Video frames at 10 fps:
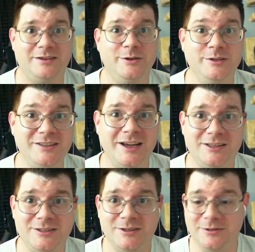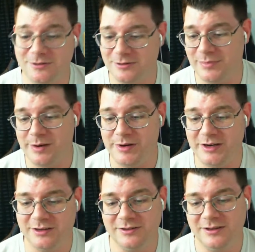good stats too, maybe.
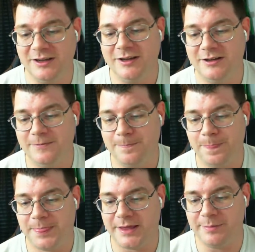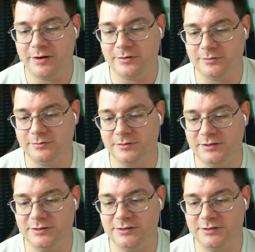Come on.